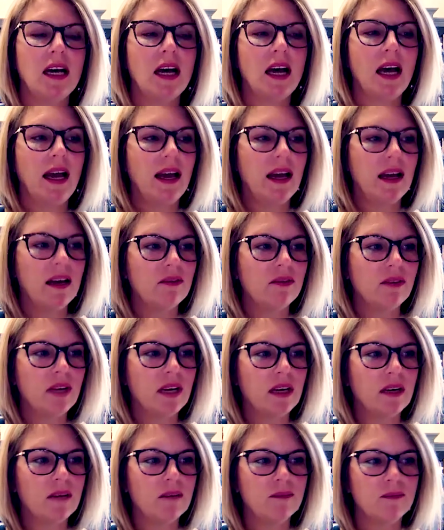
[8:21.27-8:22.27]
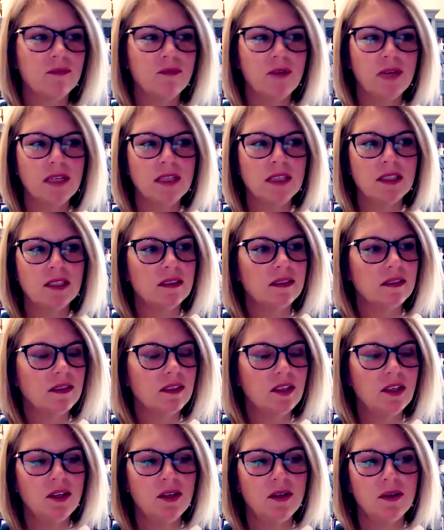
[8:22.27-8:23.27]
I have friends
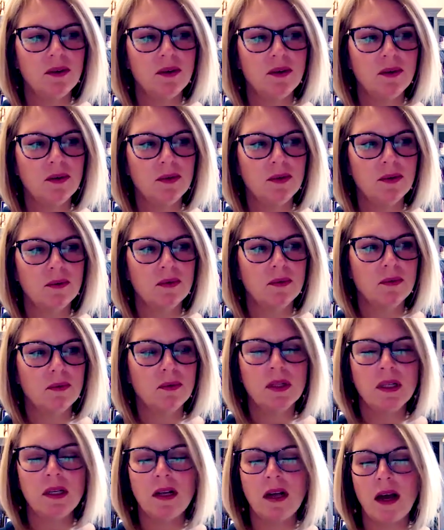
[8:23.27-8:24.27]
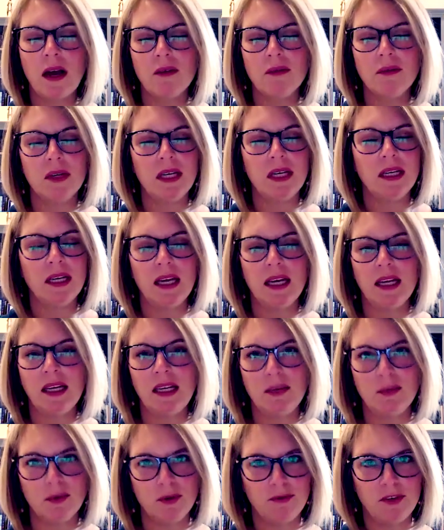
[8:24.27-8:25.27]
who will not read
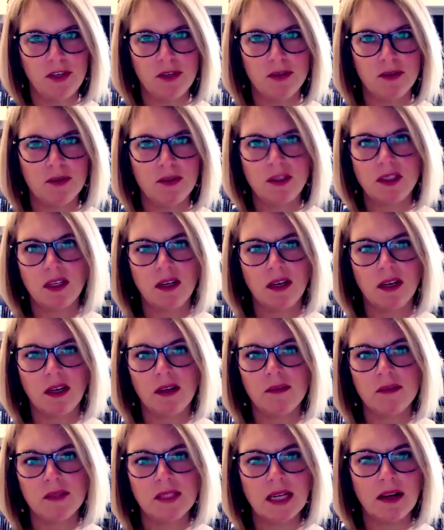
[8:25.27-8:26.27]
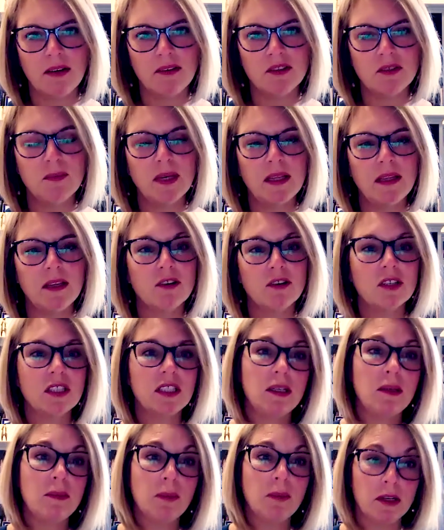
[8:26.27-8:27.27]
any reviews on themselves, but their
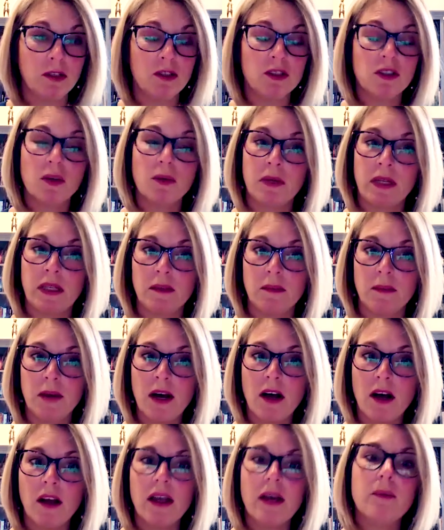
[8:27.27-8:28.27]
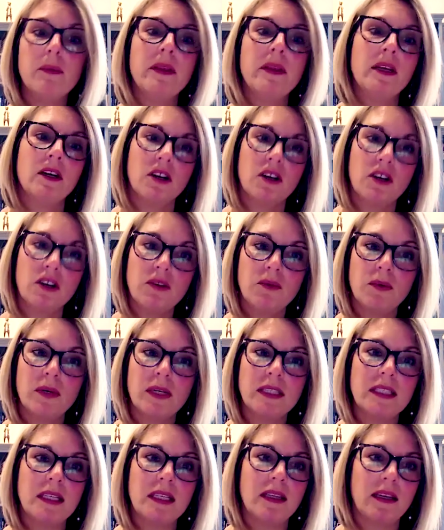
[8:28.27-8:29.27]
critique partners will read them all. And when there are good
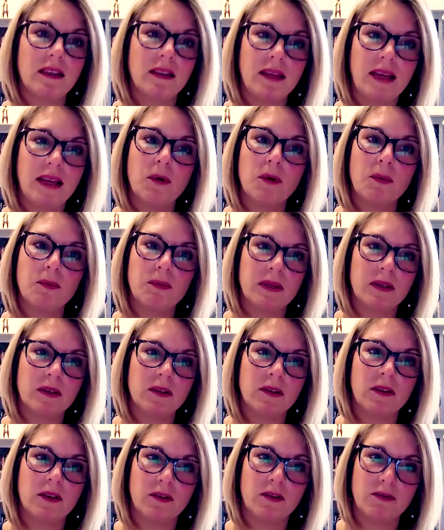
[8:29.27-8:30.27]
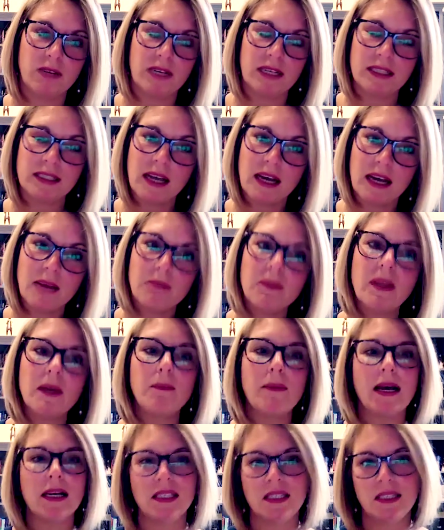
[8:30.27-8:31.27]
ones that they think will build their friends up, they
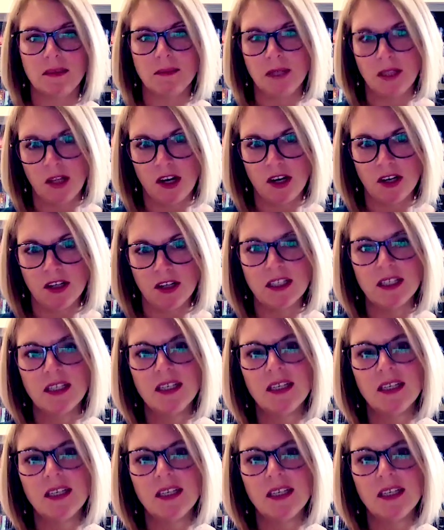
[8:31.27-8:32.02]
pass them along.